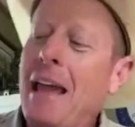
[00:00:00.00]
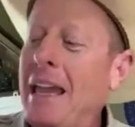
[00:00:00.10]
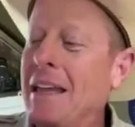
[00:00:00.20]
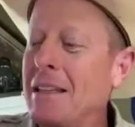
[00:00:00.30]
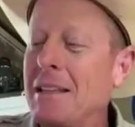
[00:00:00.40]

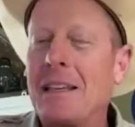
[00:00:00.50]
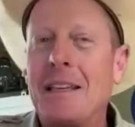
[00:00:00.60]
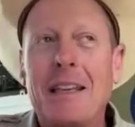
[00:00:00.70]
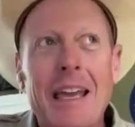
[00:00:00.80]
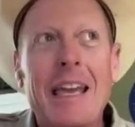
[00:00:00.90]
hey,
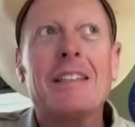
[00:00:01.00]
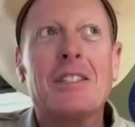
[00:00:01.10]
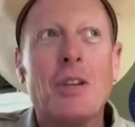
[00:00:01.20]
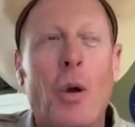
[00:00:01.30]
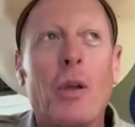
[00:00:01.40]

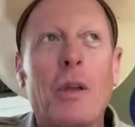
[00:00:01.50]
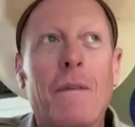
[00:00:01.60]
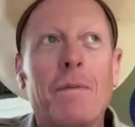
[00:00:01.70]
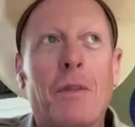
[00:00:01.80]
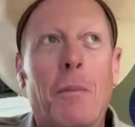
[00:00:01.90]
it's
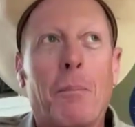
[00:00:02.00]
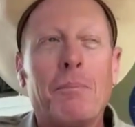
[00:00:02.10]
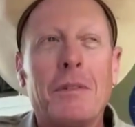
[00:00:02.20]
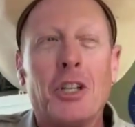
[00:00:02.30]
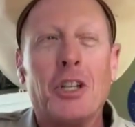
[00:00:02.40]
the
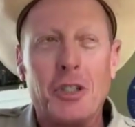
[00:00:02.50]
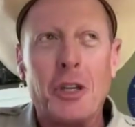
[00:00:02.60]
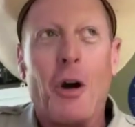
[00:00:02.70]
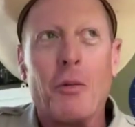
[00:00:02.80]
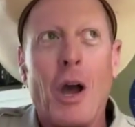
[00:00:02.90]
just so
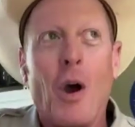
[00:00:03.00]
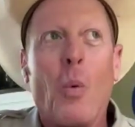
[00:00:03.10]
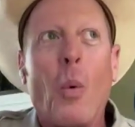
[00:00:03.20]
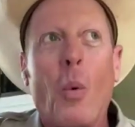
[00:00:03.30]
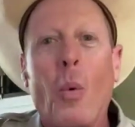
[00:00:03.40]
y'all
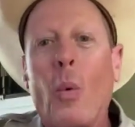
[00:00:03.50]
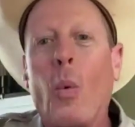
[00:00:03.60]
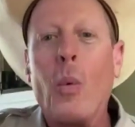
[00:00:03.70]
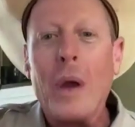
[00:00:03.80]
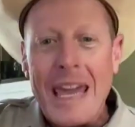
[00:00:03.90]
know,
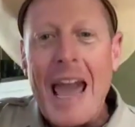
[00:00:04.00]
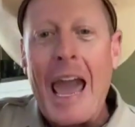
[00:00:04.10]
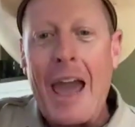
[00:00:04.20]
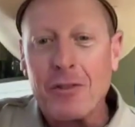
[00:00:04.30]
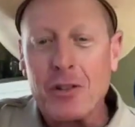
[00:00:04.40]
we
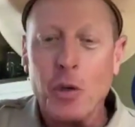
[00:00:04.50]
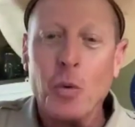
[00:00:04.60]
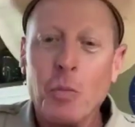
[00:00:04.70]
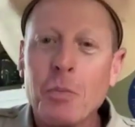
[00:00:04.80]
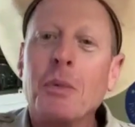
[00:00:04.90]
have
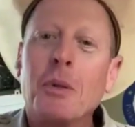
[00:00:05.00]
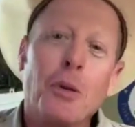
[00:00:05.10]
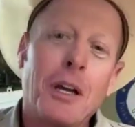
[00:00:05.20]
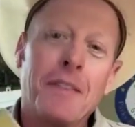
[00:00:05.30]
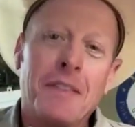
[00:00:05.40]
to
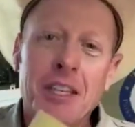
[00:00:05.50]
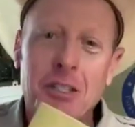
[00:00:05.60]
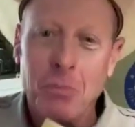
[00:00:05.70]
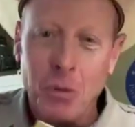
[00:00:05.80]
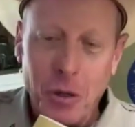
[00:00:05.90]
look at
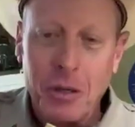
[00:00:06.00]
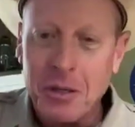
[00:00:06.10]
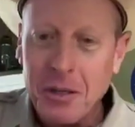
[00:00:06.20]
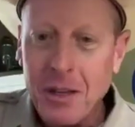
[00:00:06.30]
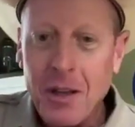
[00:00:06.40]
this
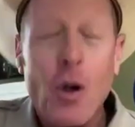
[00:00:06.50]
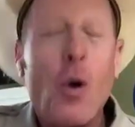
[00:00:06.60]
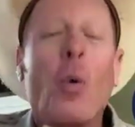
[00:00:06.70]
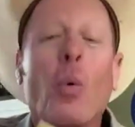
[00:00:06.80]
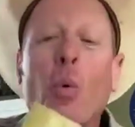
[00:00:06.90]
book
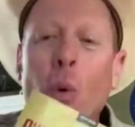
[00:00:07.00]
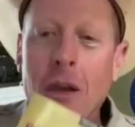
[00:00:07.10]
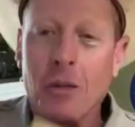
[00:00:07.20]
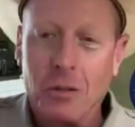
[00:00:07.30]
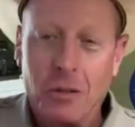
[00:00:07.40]

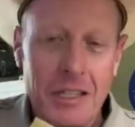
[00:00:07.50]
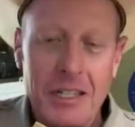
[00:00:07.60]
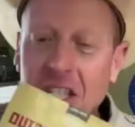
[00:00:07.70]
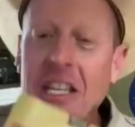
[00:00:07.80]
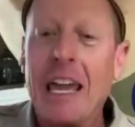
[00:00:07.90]
regularly
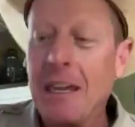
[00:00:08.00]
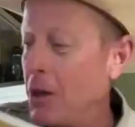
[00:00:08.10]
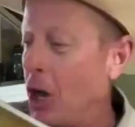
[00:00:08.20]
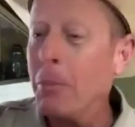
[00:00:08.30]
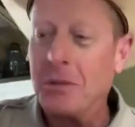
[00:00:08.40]
to
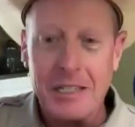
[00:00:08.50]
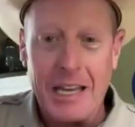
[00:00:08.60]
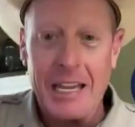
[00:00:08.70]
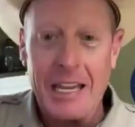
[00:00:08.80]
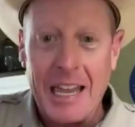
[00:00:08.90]
stay up to
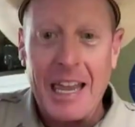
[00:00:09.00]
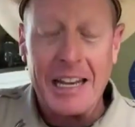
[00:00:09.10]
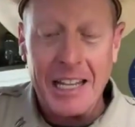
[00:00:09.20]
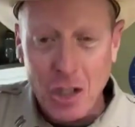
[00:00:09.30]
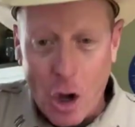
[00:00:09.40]
date
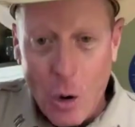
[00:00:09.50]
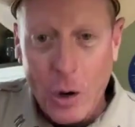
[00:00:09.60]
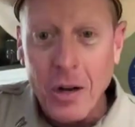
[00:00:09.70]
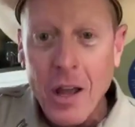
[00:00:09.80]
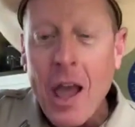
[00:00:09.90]
and it's
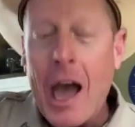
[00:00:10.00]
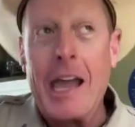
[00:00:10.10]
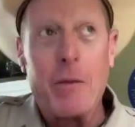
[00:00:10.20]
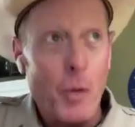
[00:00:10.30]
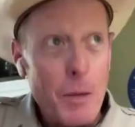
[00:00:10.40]
hard.
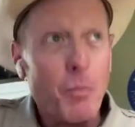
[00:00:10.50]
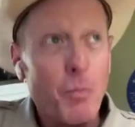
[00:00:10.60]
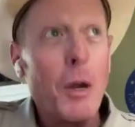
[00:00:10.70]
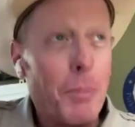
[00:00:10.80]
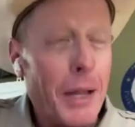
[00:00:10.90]
Hey, we
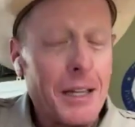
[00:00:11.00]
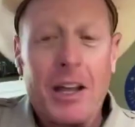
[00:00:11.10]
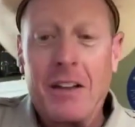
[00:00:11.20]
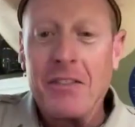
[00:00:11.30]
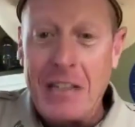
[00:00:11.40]
we play a
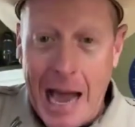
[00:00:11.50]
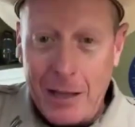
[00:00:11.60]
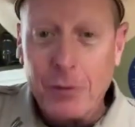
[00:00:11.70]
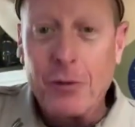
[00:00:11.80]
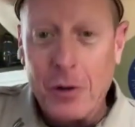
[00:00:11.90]
lot of
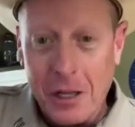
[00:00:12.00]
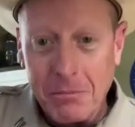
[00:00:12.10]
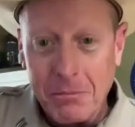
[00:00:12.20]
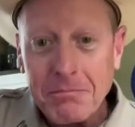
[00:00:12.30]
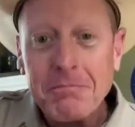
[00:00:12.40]
dial a friend,